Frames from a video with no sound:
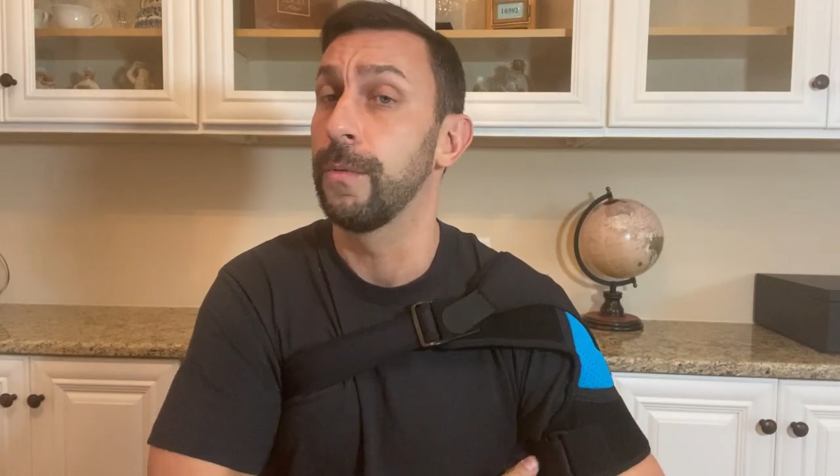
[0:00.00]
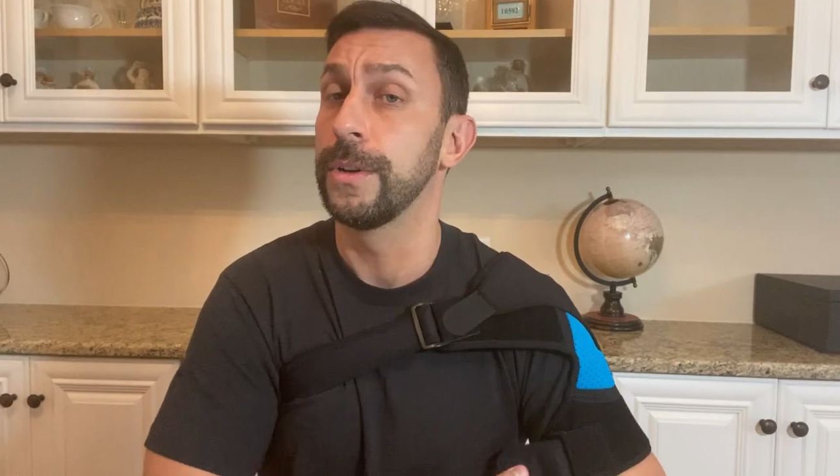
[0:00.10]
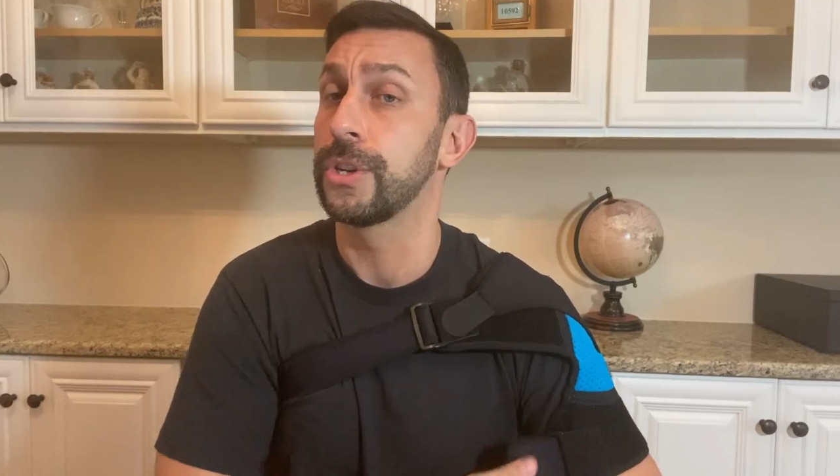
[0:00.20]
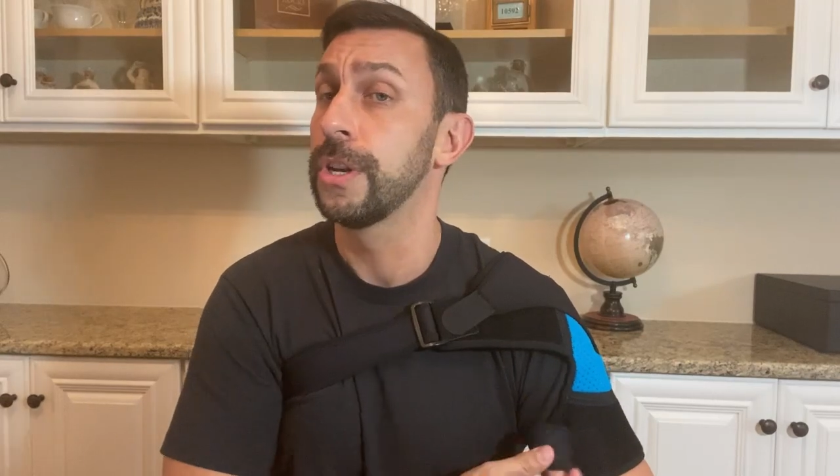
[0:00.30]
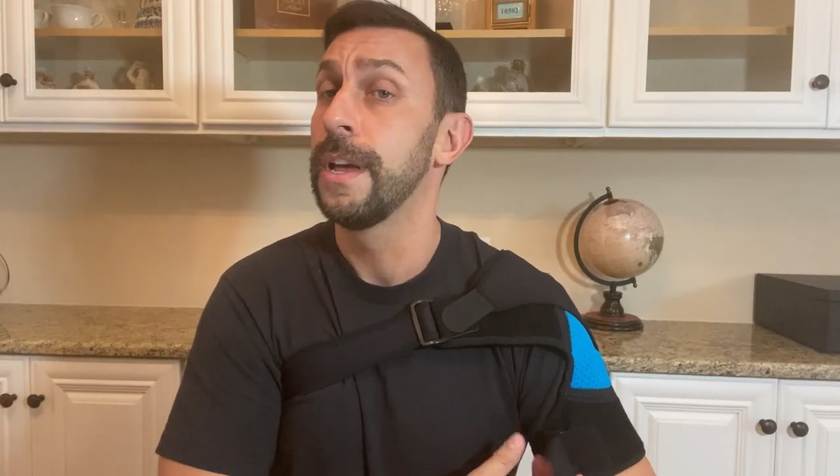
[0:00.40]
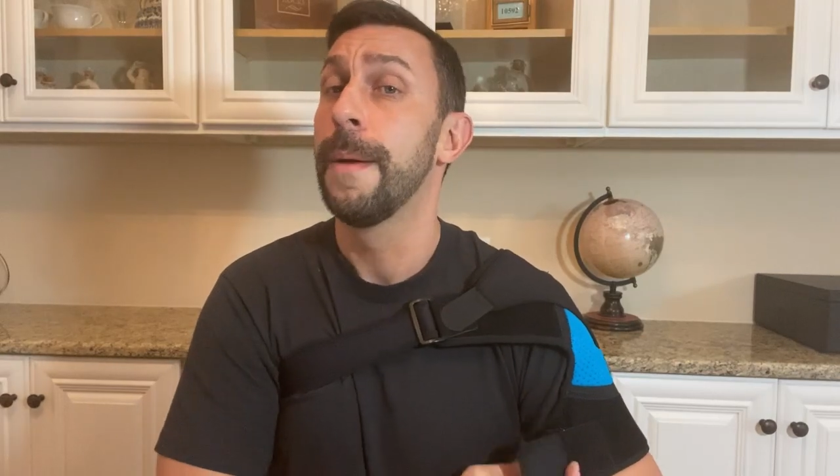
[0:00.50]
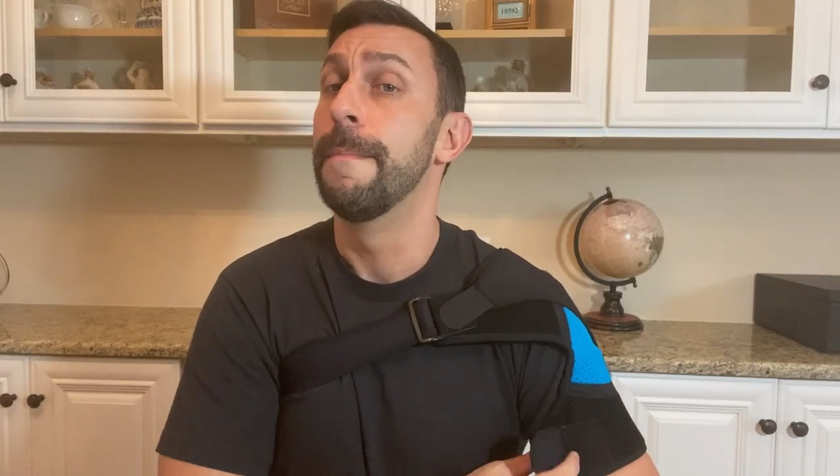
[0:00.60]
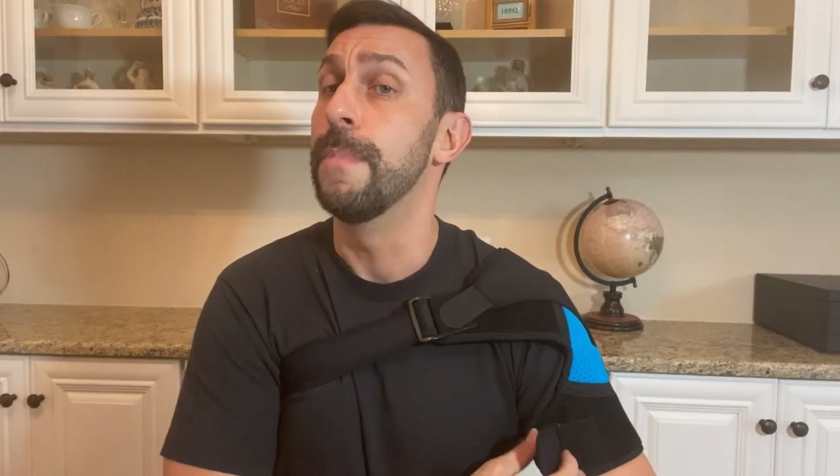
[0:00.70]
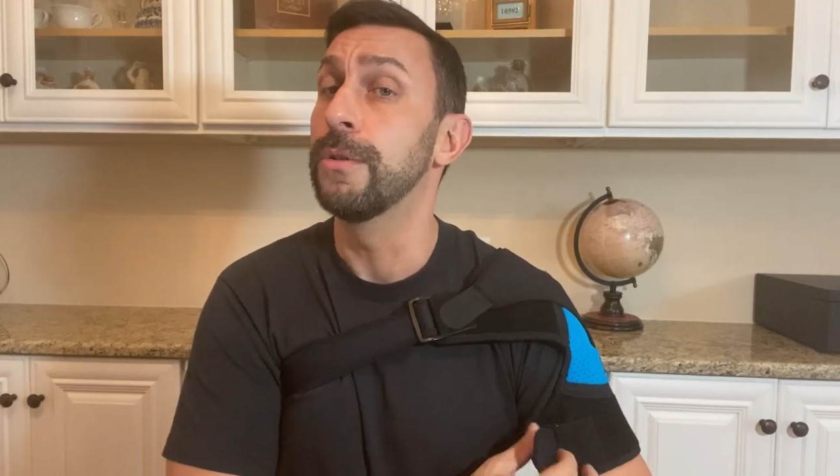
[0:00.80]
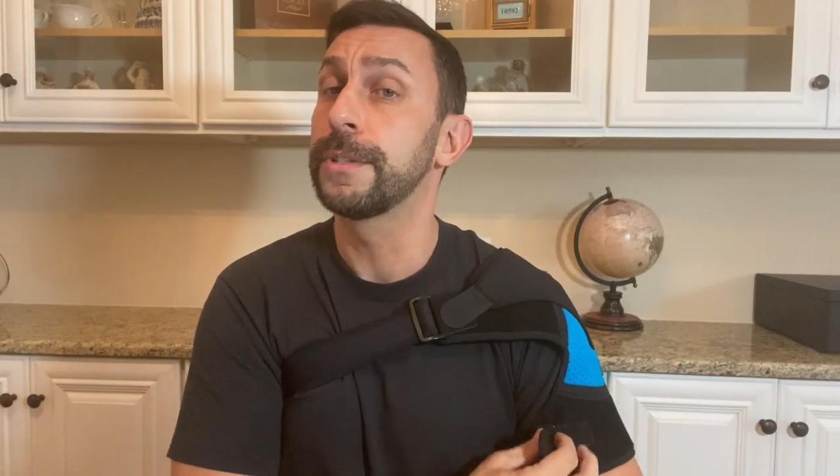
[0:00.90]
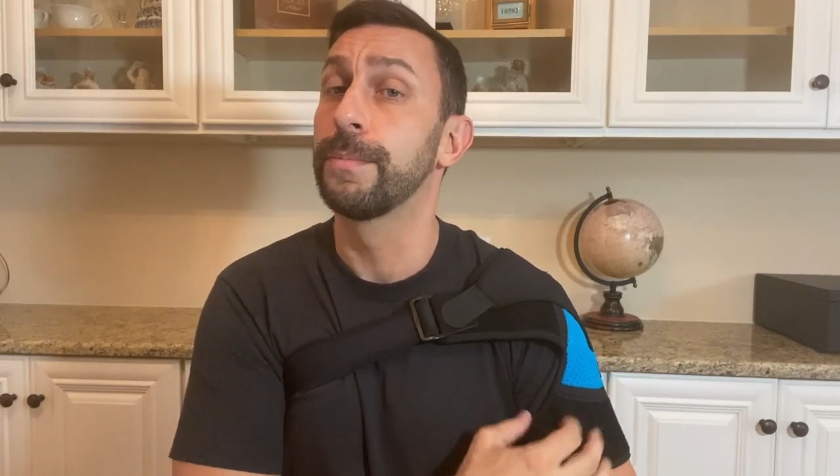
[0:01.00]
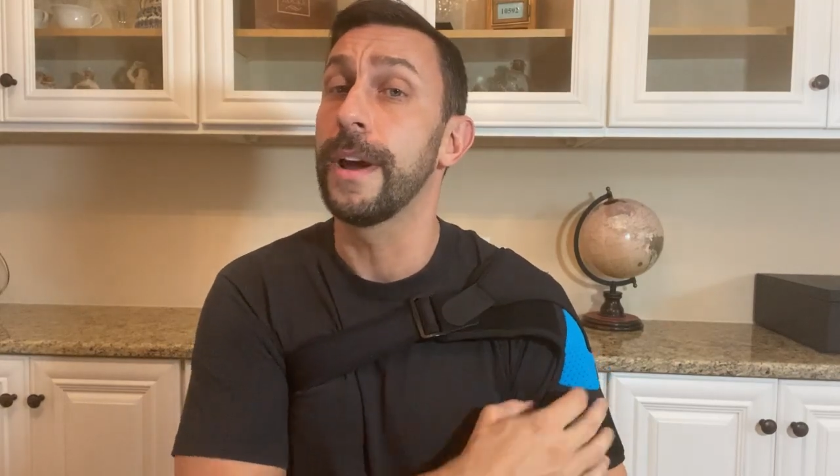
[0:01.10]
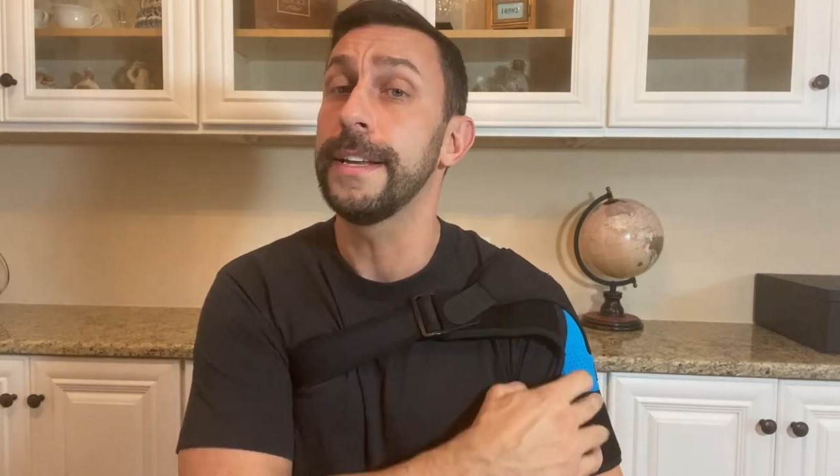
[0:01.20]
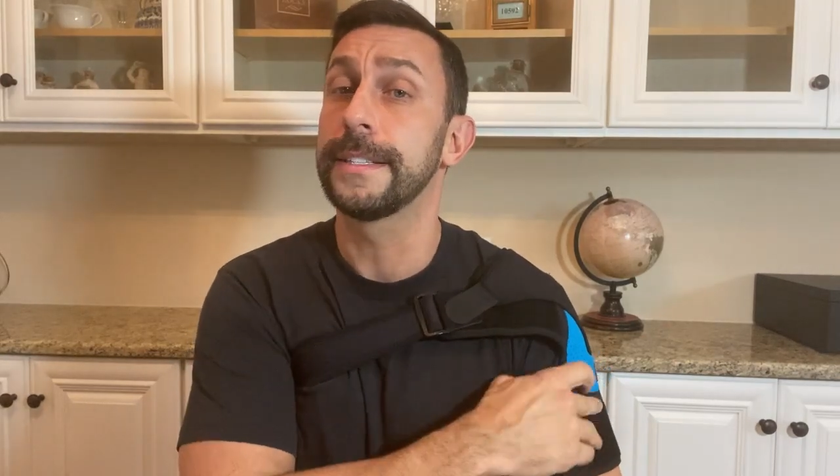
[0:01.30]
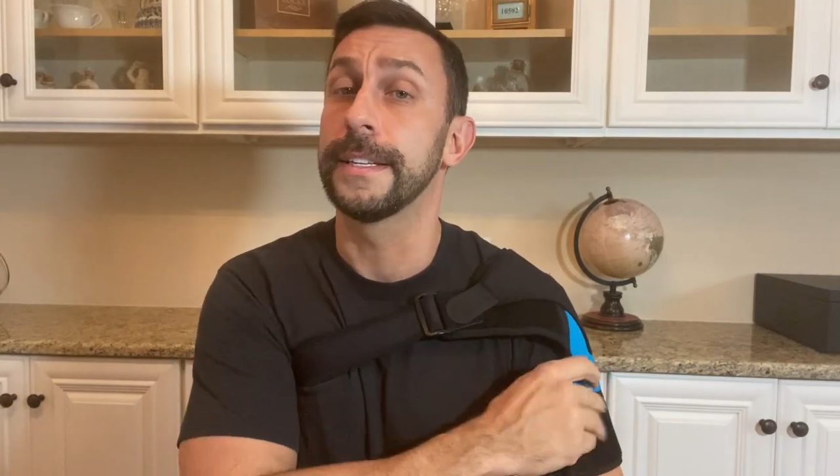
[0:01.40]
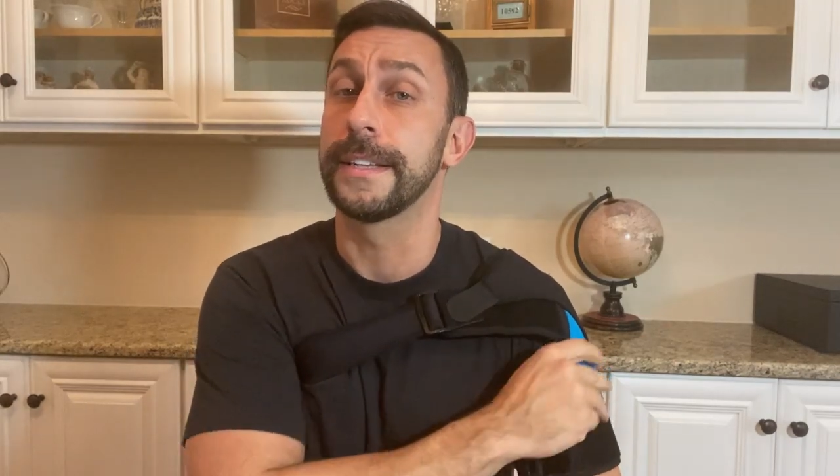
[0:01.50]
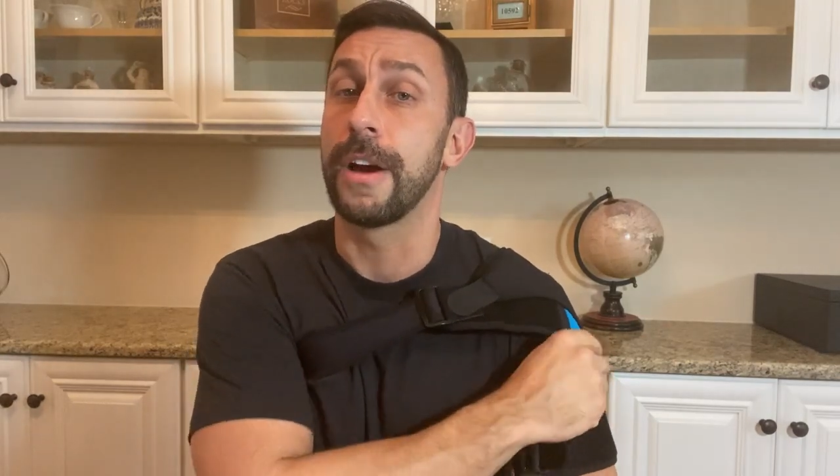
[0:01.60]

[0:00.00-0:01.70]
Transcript: which most braces